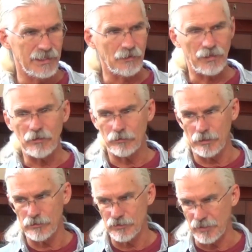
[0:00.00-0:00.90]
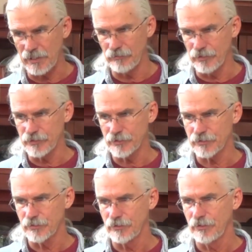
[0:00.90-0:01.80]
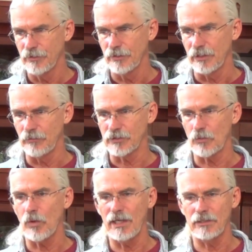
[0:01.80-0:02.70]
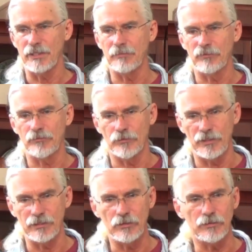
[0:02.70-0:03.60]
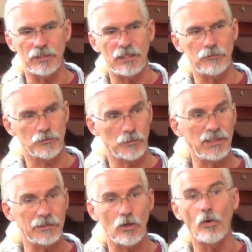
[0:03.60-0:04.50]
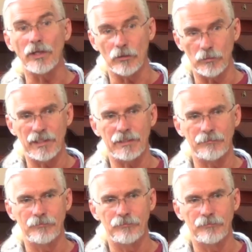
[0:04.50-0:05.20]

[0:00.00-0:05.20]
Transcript: Now, they don't understand this. It was a while yet before they knew that he was really going away.